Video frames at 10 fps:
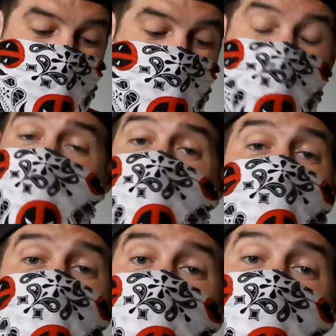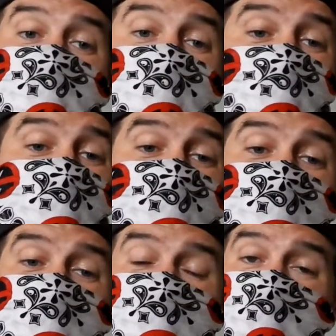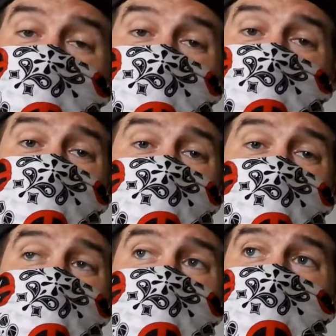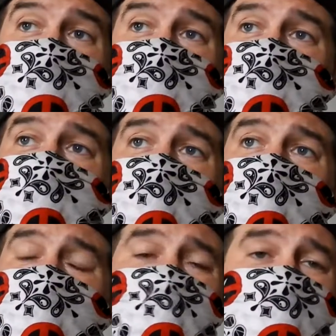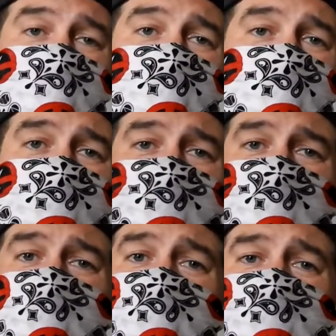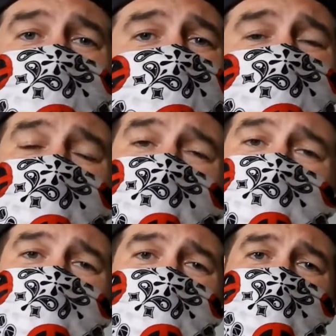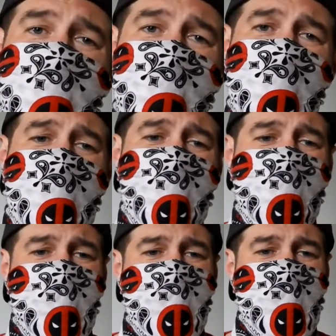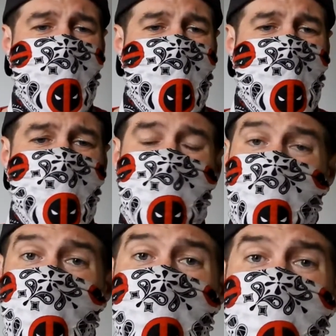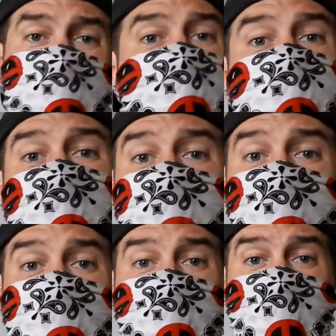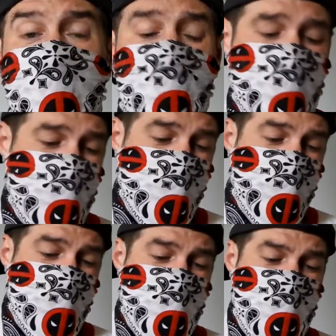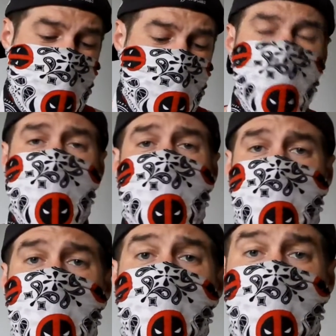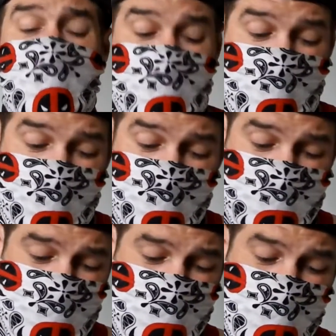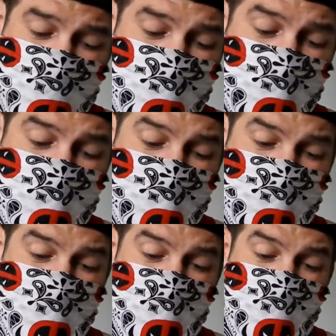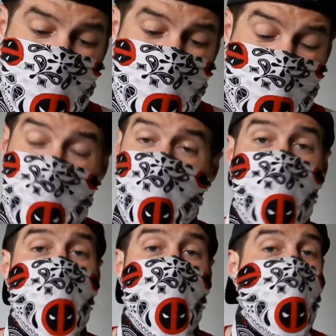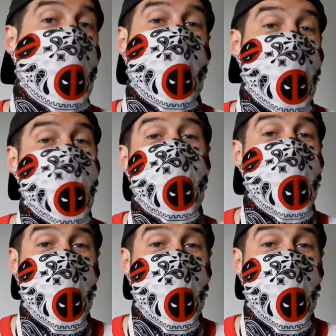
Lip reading: Another Image book. It's from Justin Jordan. He did Curse of Brimstone. He's done some Green Lantern stuff. Spread, Death of Love, and he's done some other stuff. But honestly, I really like what's going